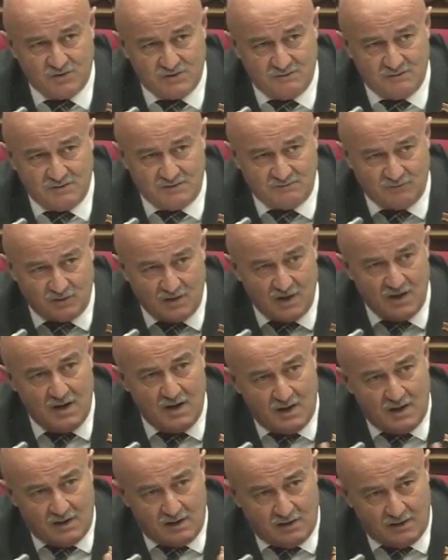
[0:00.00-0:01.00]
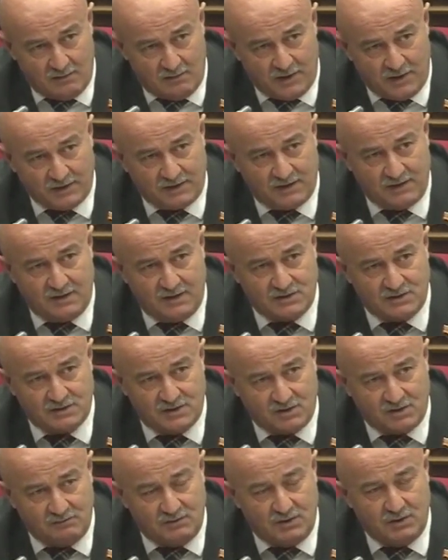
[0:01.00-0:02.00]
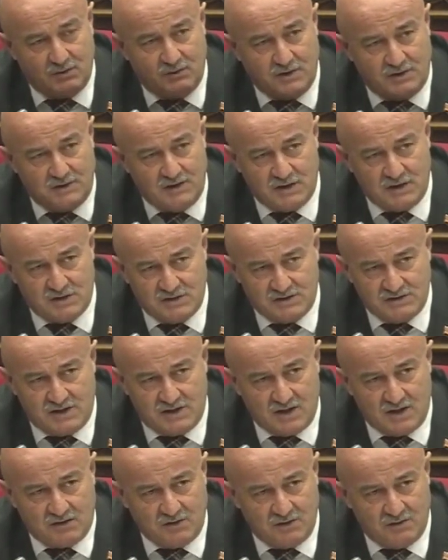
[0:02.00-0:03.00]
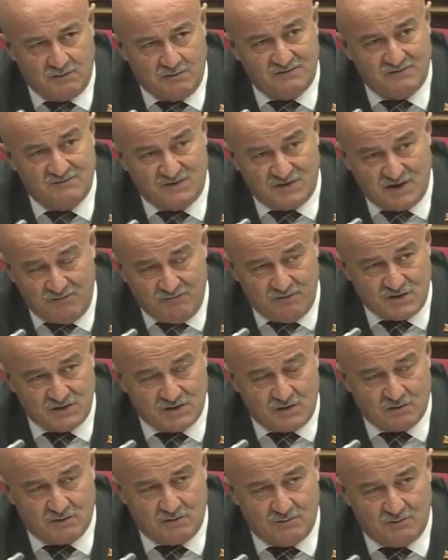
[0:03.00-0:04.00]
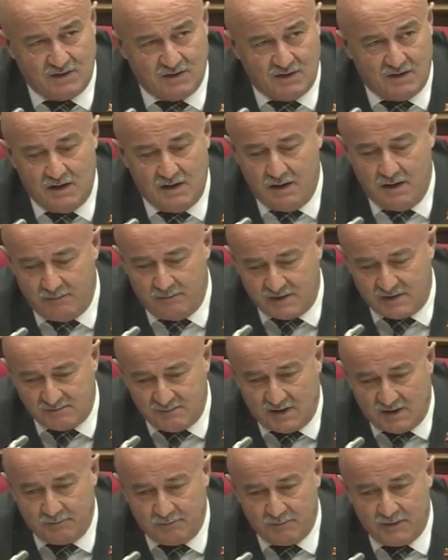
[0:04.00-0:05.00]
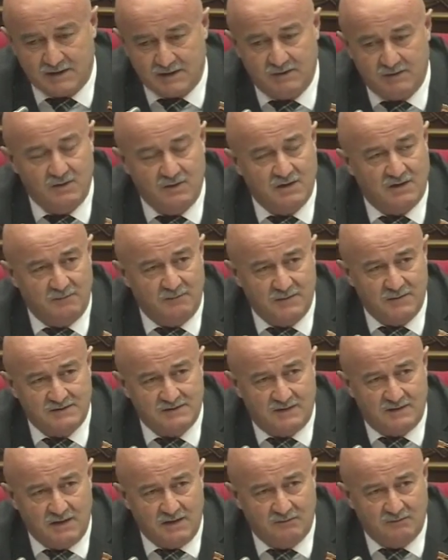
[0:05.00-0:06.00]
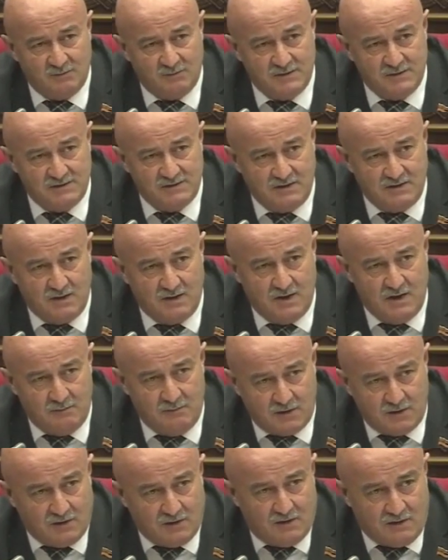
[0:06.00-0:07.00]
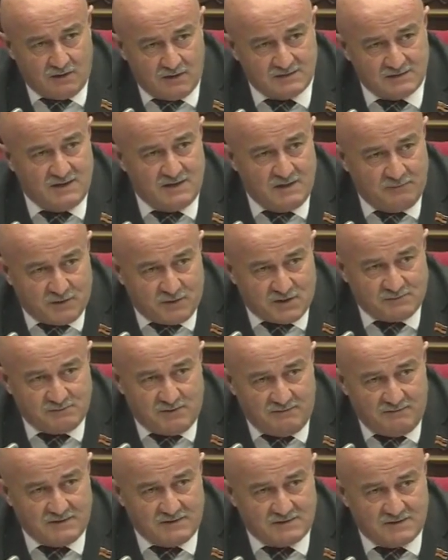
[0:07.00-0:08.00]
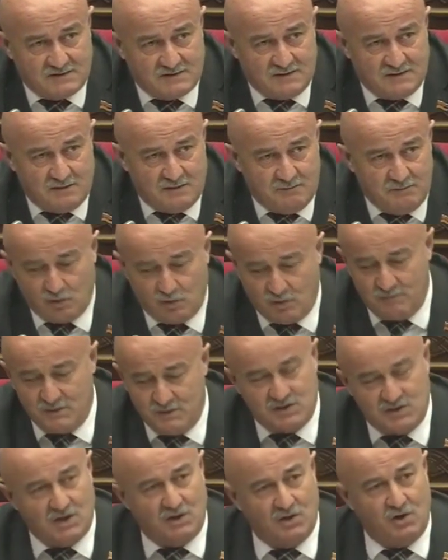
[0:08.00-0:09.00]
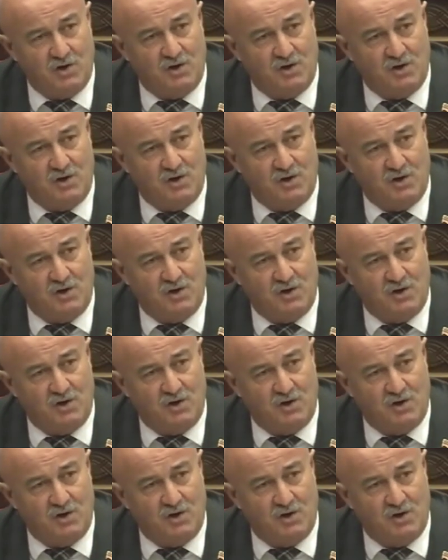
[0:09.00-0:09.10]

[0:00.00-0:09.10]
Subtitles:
I understand that the banks are obliged to perform in accordance with the law, etc., but we have to protect our citizens as well.